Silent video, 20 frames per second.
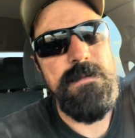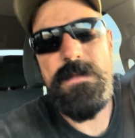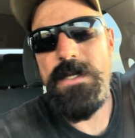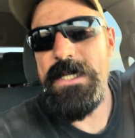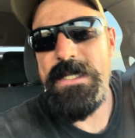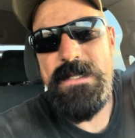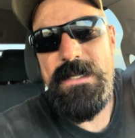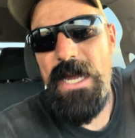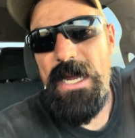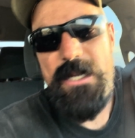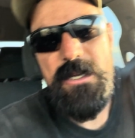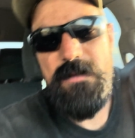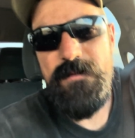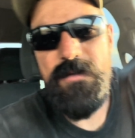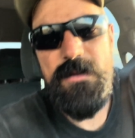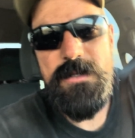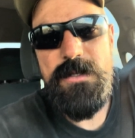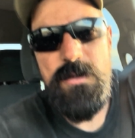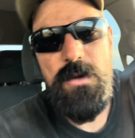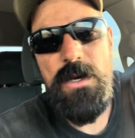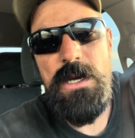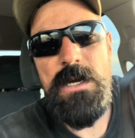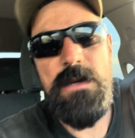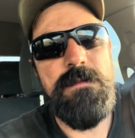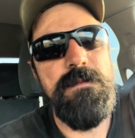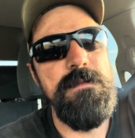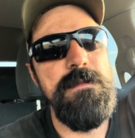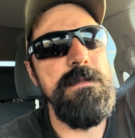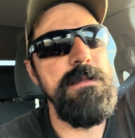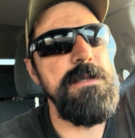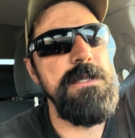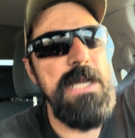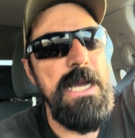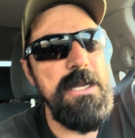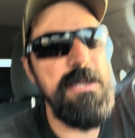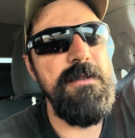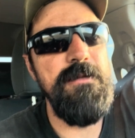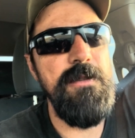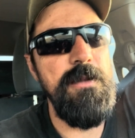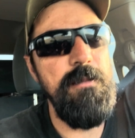is not good for the soil. It's not
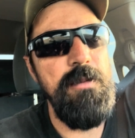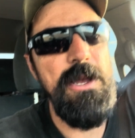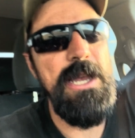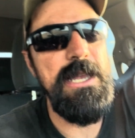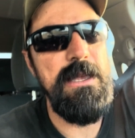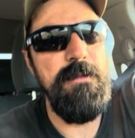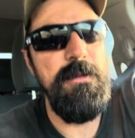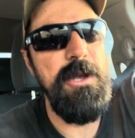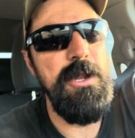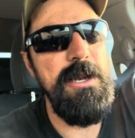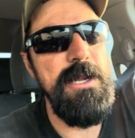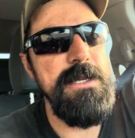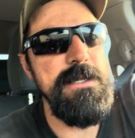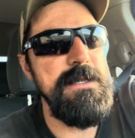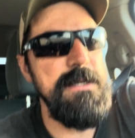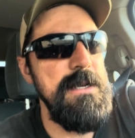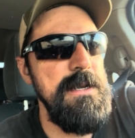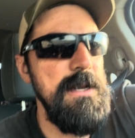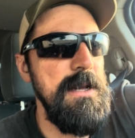good for the plant communities.